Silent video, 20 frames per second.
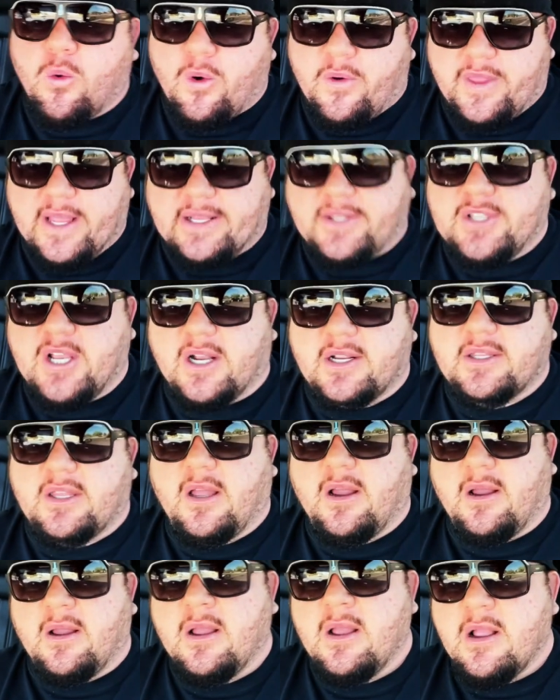where they took
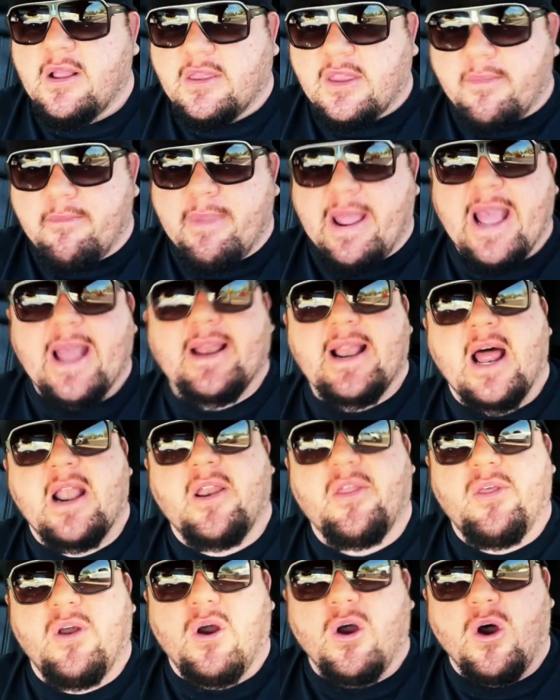the man
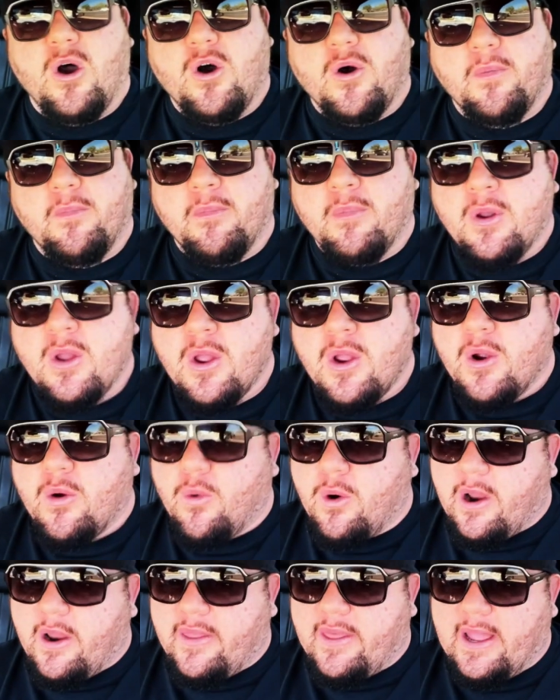out of the
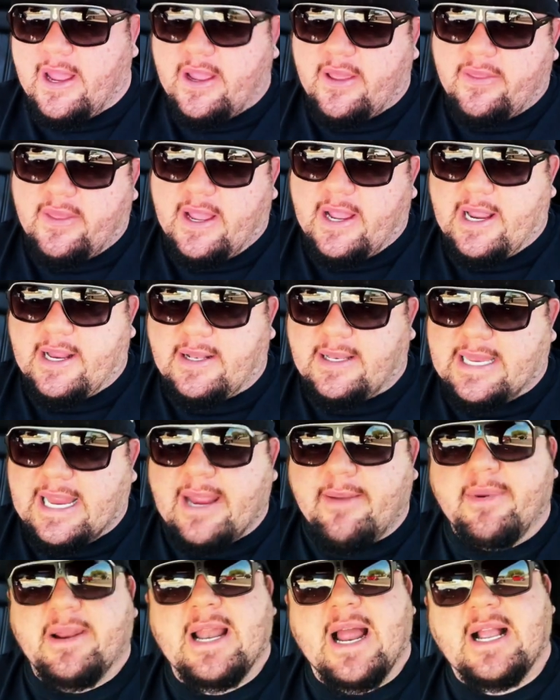home, where they
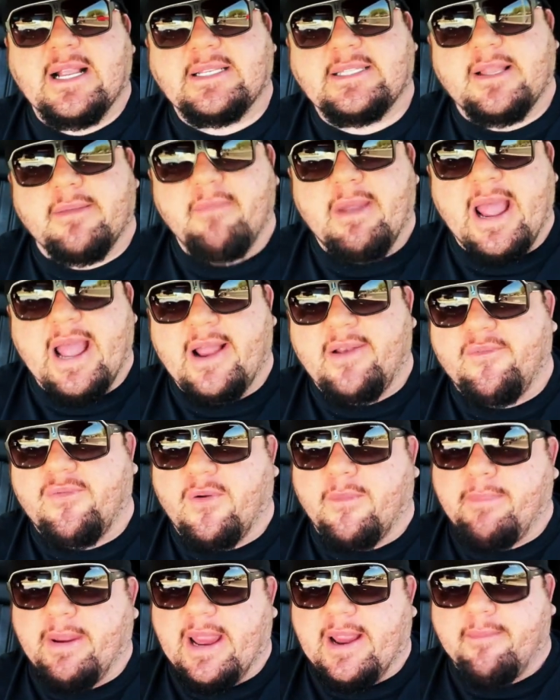demonized the man
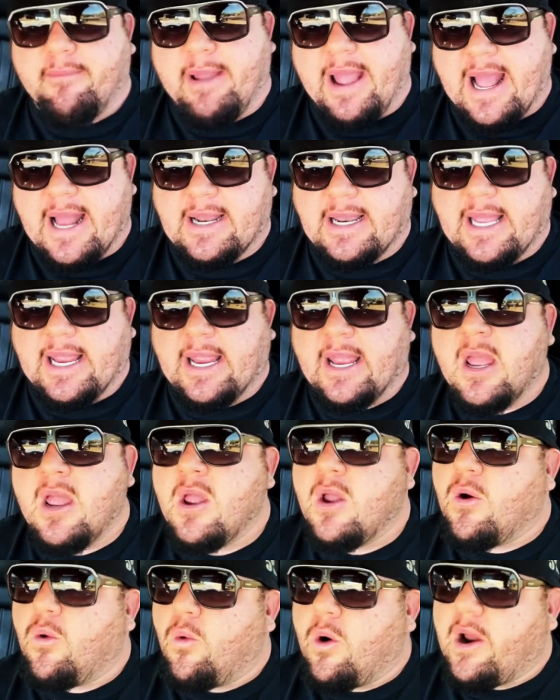for being manly,
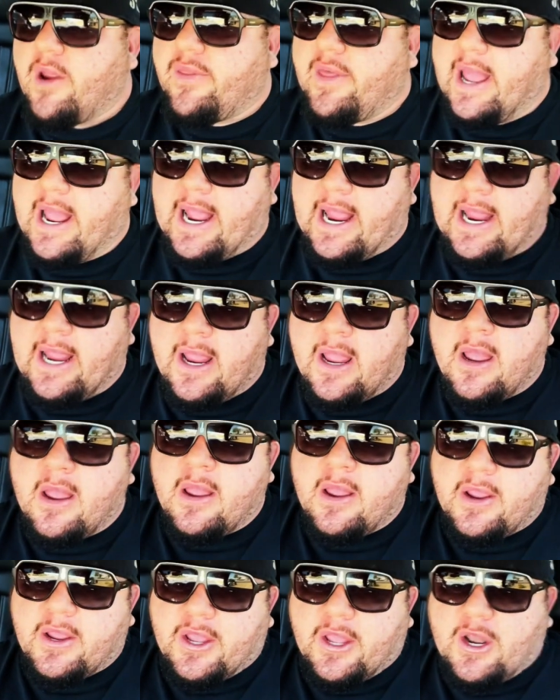where they,
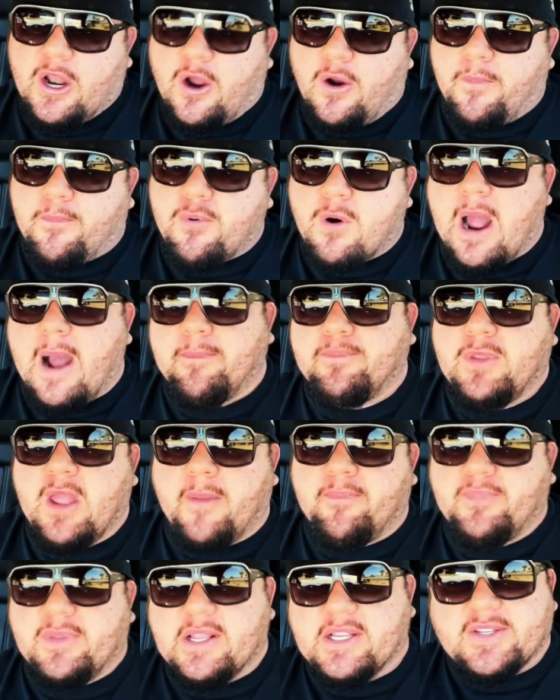you know, propped
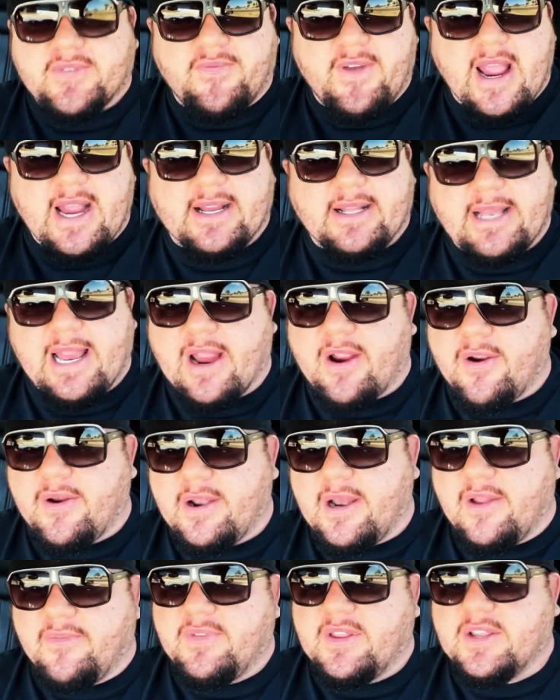up this fake
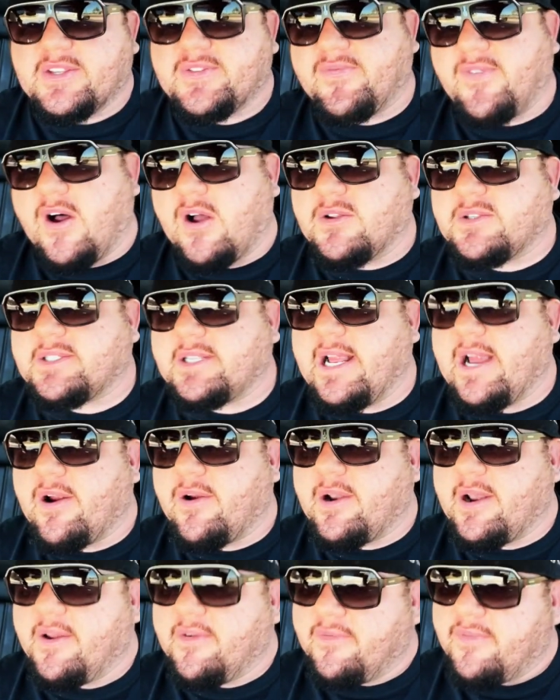narrative, this false
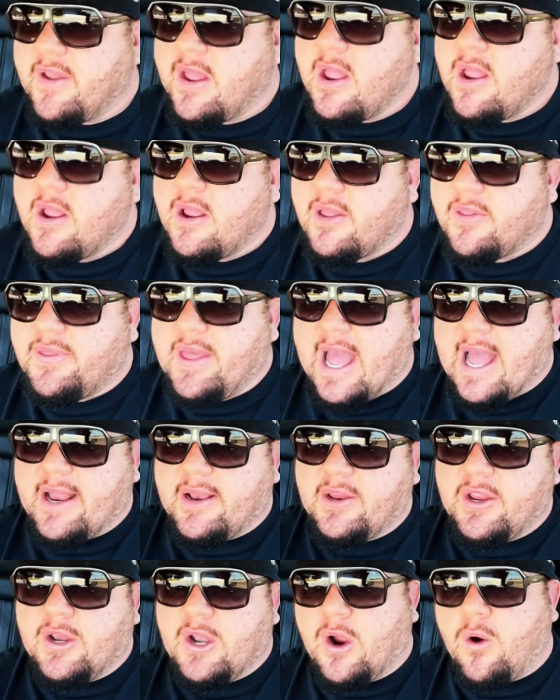narrative
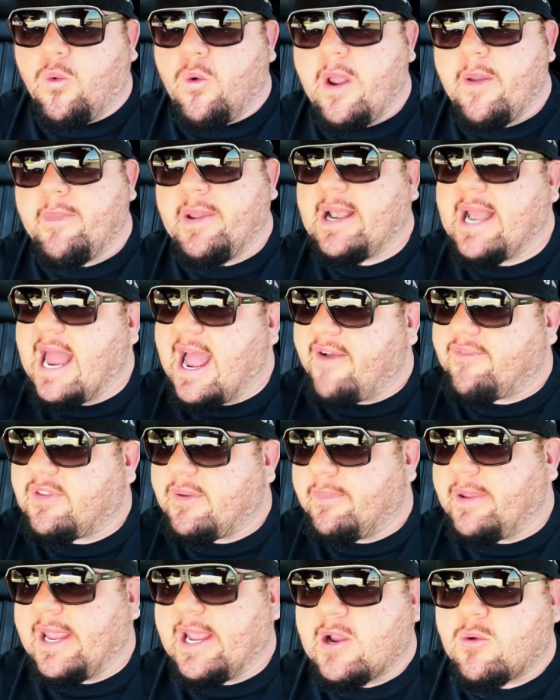that, you know, women have
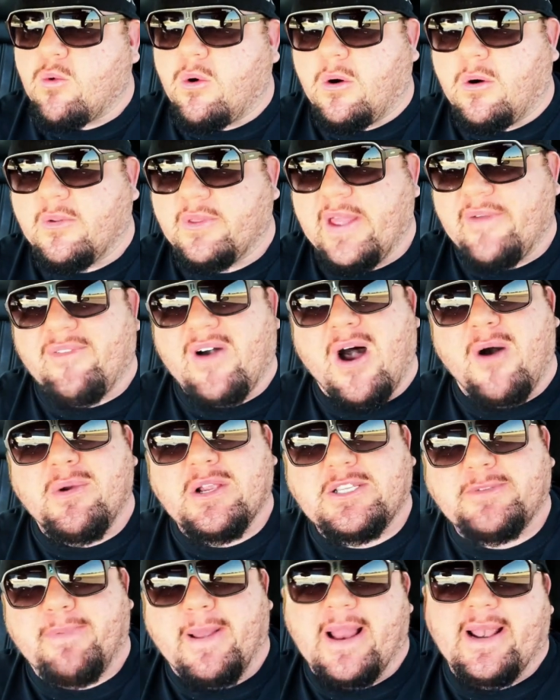to be equal. They've
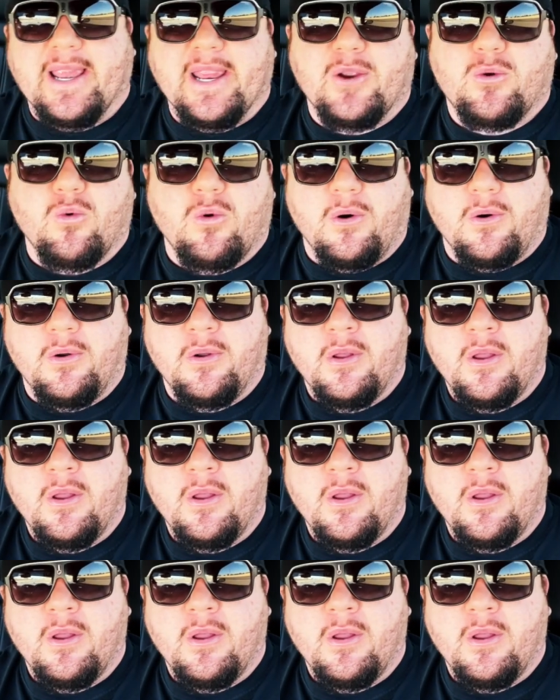always been equal.